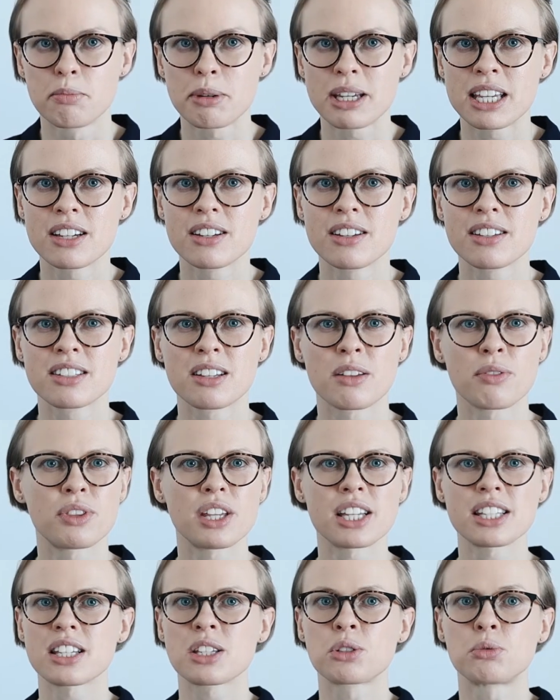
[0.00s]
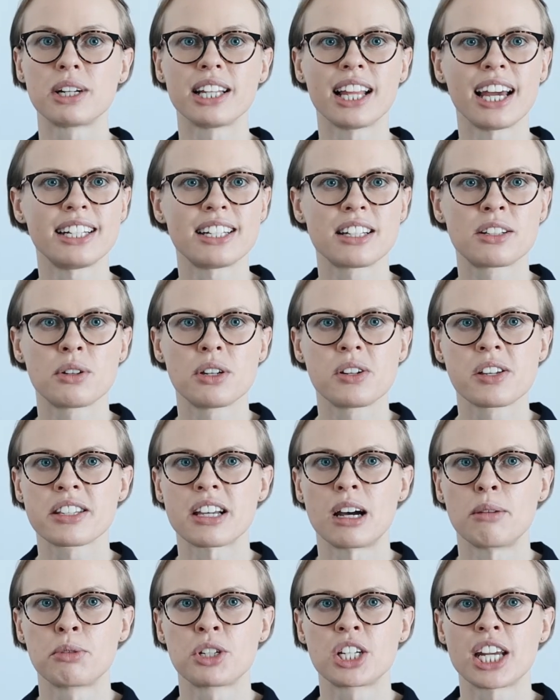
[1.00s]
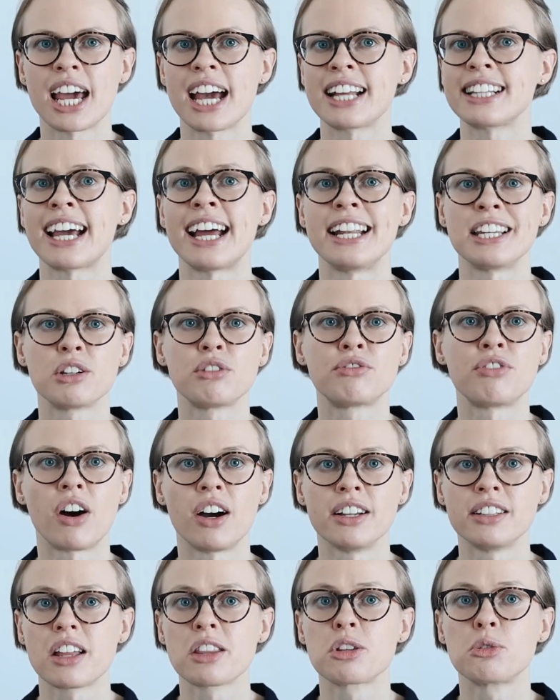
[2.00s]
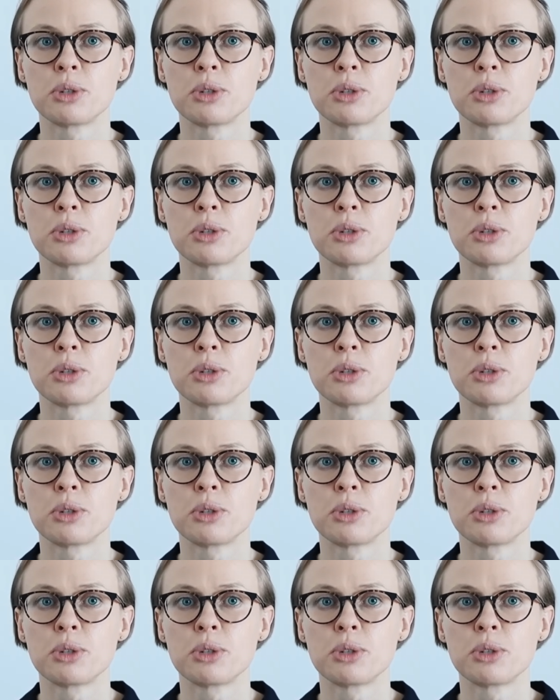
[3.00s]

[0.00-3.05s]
because this is related to your subject and you find that